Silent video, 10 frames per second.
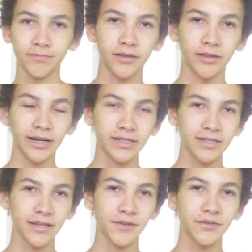The next
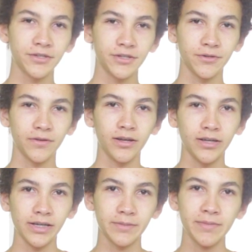thing you can do
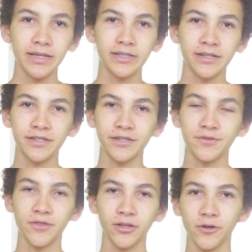is pay attention
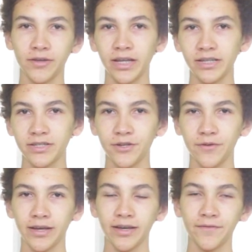to the location
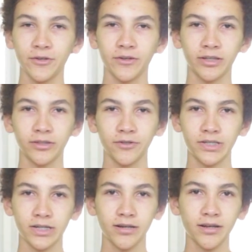you have your
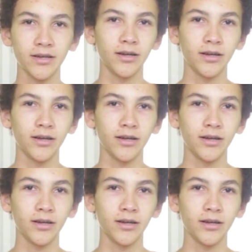enclosure.